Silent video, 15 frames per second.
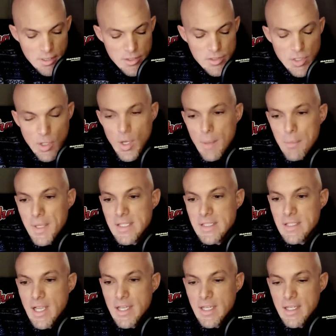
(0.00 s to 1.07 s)
So I'm
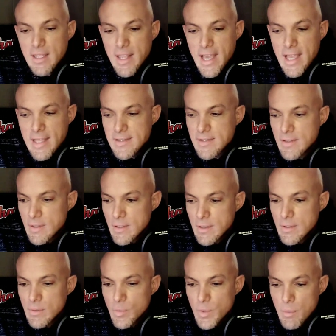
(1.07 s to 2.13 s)
excited that
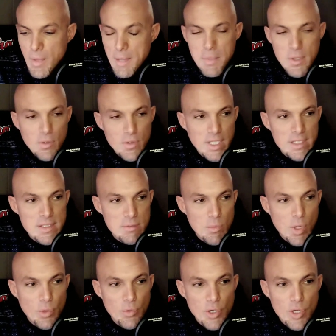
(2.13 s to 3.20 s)
we might be able to get some
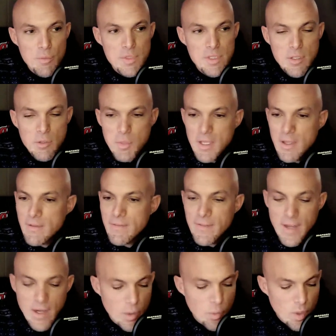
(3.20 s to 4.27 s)
more rooms. It would be a
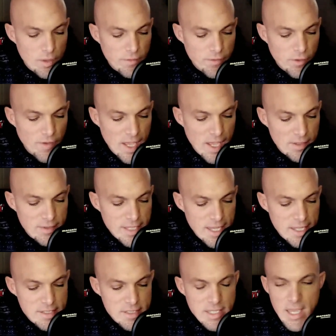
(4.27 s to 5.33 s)
very wonderful
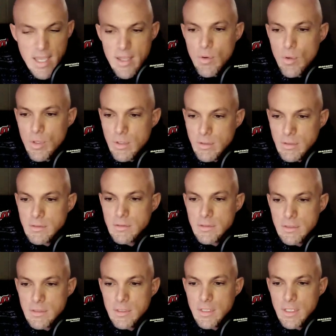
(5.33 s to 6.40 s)
Valentine's Day or
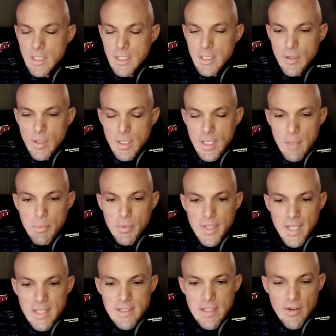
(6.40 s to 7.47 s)
a couple
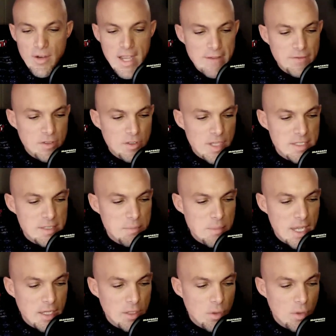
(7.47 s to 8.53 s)
days thereafter. That's
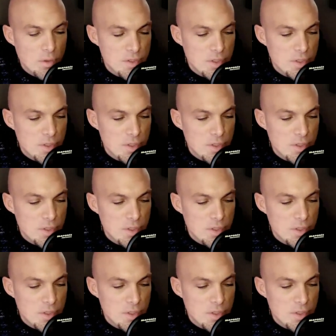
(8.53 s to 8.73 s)
my goal.